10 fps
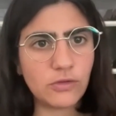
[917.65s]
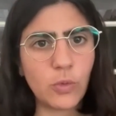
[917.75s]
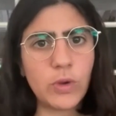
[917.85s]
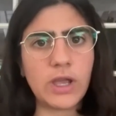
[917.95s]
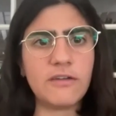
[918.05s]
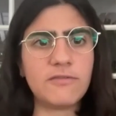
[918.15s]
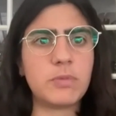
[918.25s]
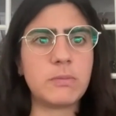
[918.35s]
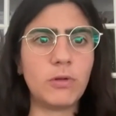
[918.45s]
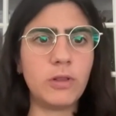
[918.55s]
So we
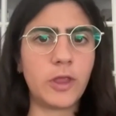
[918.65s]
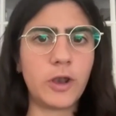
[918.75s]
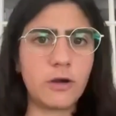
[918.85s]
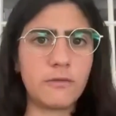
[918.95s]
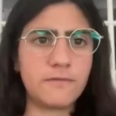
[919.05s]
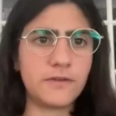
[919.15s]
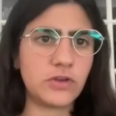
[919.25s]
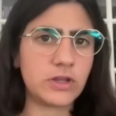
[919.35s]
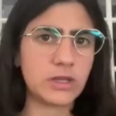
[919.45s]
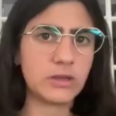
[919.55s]
have people that are
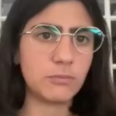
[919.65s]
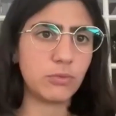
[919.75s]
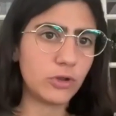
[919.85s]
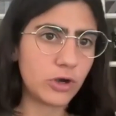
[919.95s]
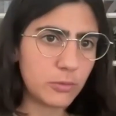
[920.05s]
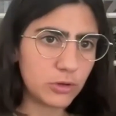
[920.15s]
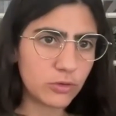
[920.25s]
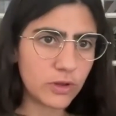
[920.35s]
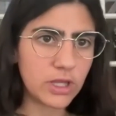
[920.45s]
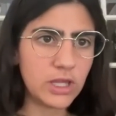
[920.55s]
physically vulnerable
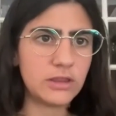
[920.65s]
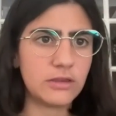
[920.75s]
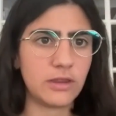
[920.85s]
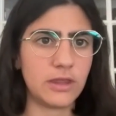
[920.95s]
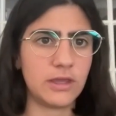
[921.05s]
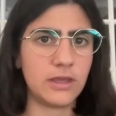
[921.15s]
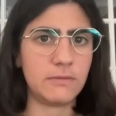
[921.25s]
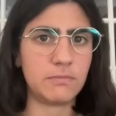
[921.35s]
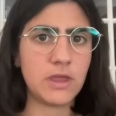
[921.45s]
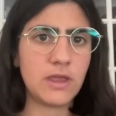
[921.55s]
to the heat,
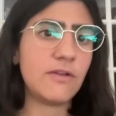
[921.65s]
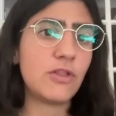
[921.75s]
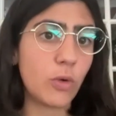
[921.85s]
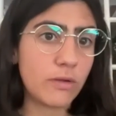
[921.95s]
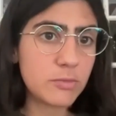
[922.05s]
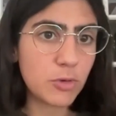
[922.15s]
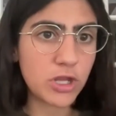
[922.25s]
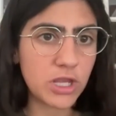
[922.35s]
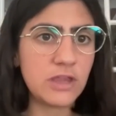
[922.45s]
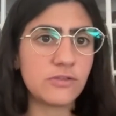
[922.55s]
even though
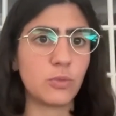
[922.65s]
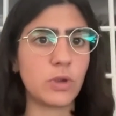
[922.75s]
everybody is.